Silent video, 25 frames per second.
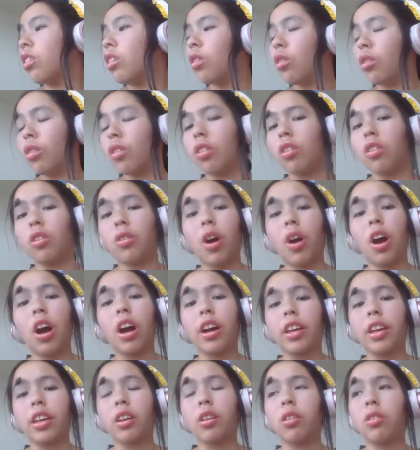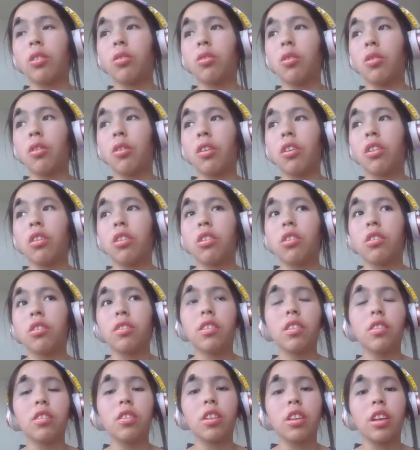or Ohio, or
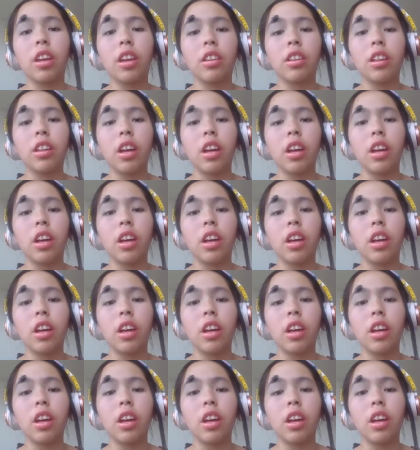something like